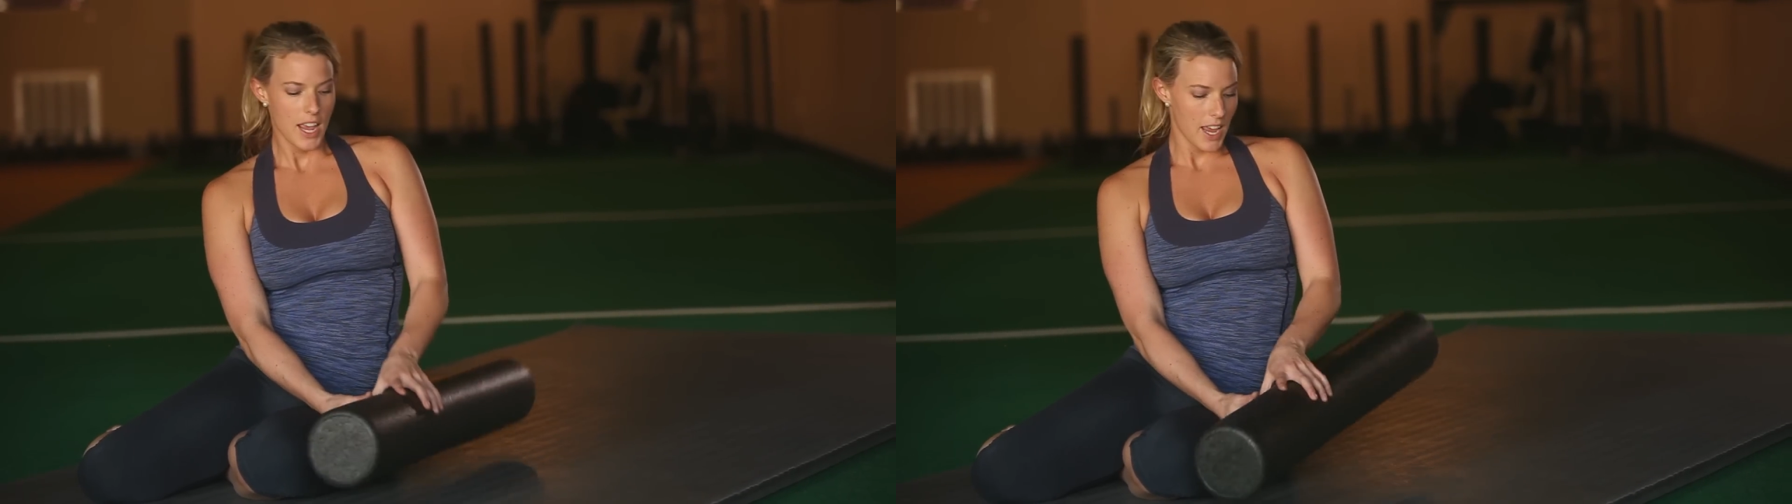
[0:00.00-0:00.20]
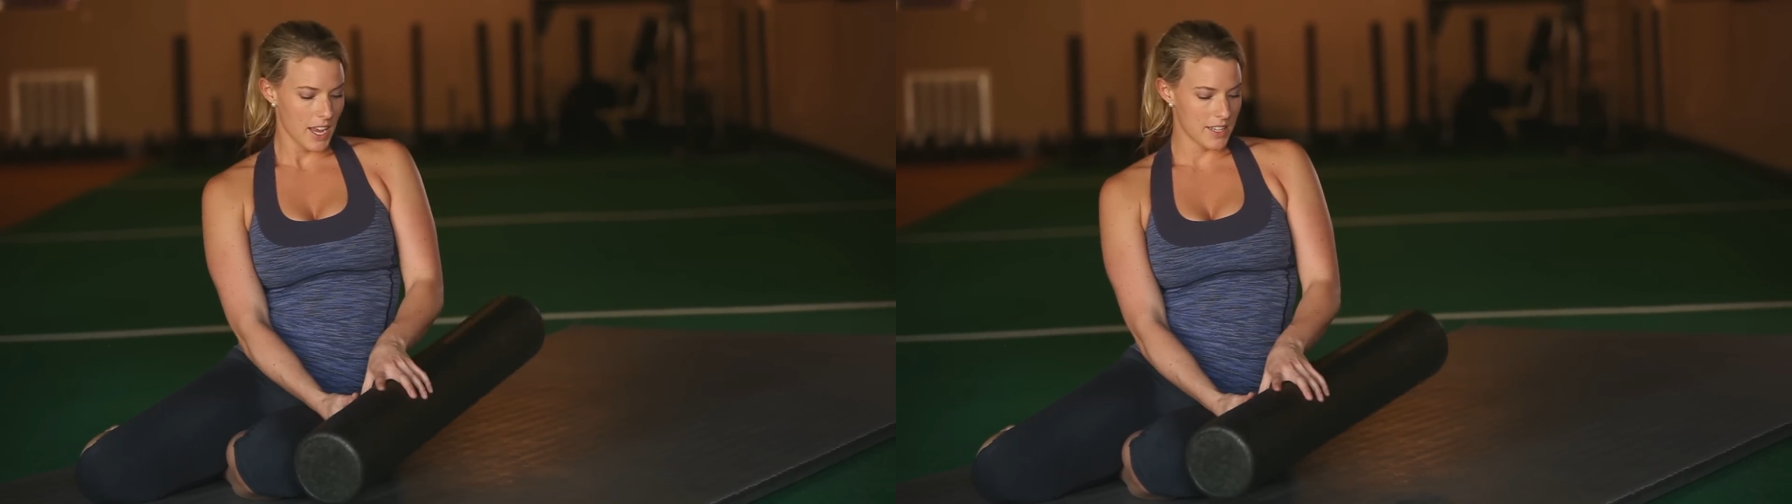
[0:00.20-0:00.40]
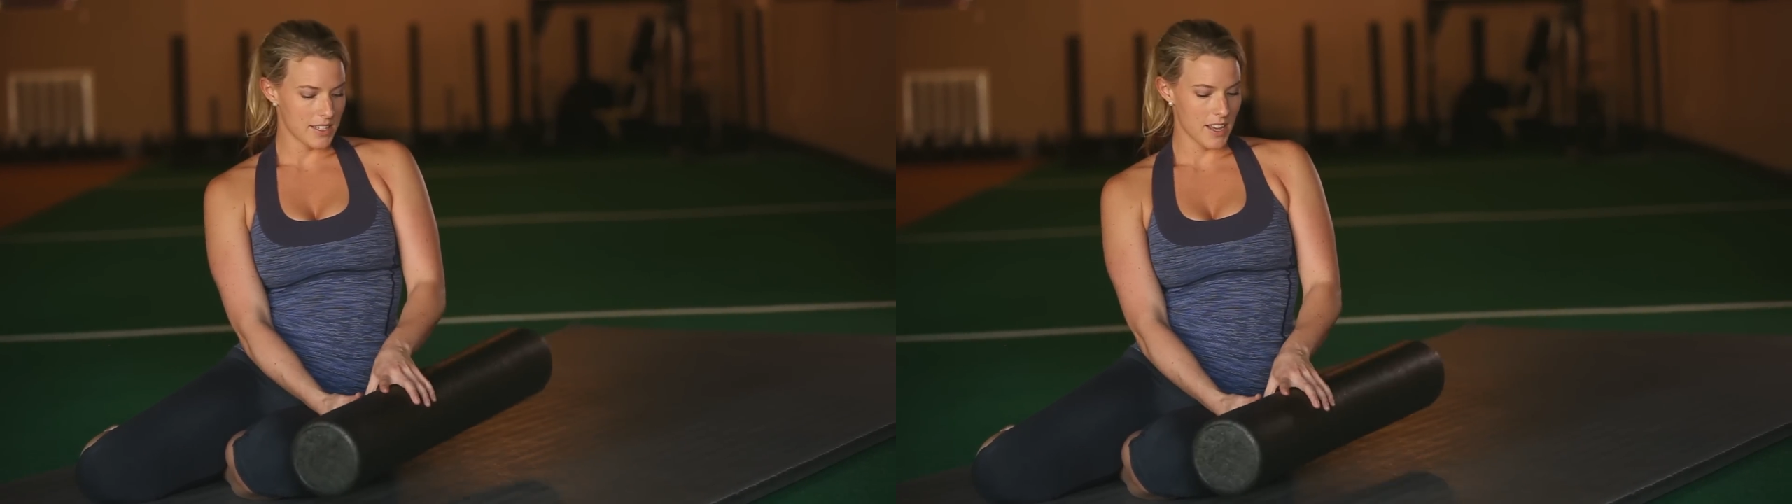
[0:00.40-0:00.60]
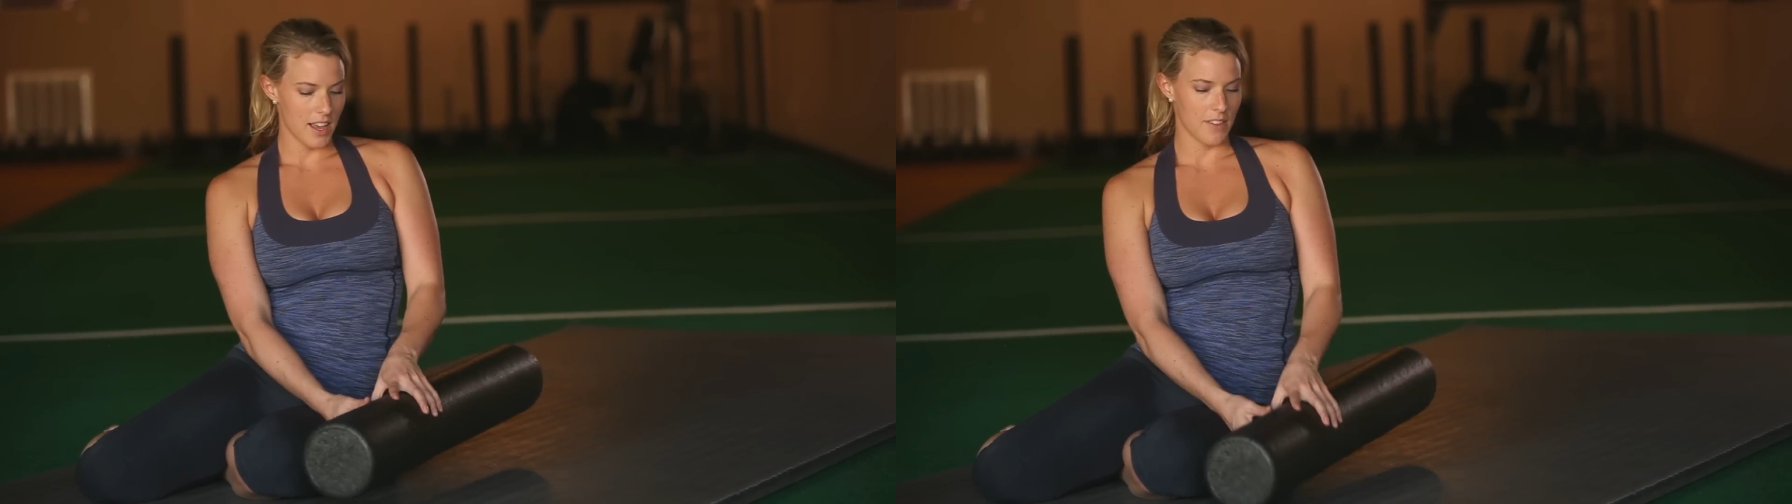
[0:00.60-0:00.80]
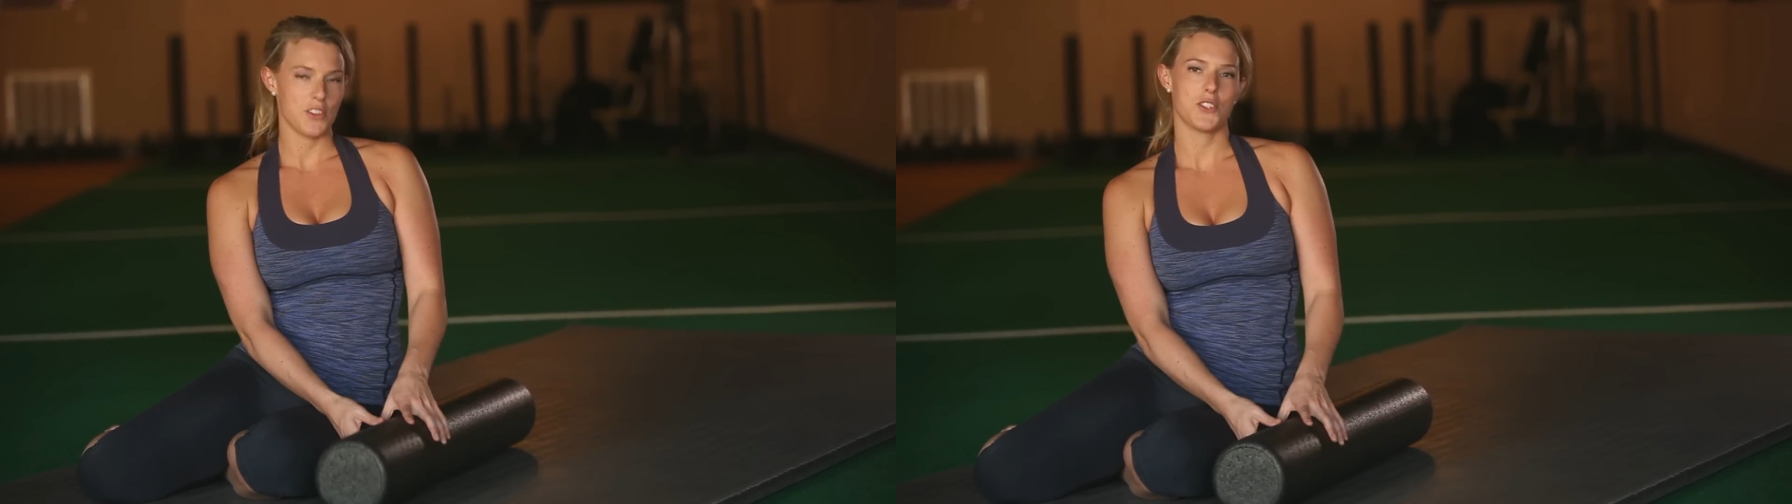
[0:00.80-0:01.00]
And
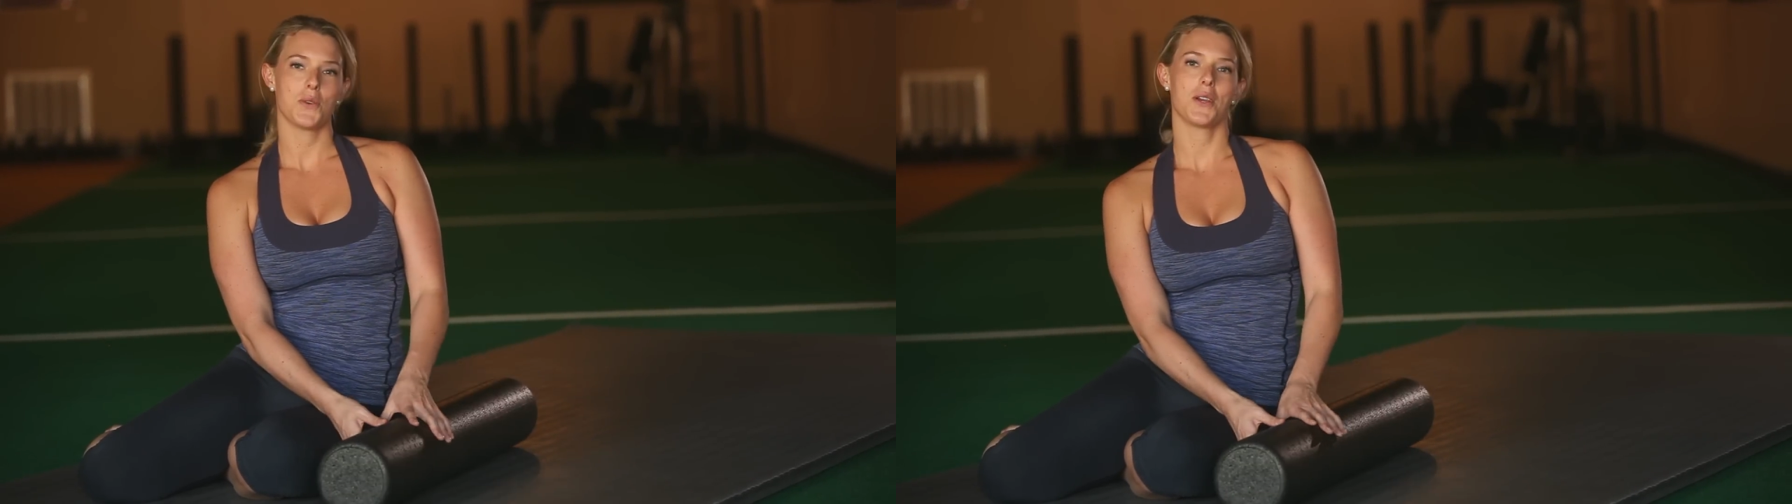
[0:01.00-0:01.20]
if you do it,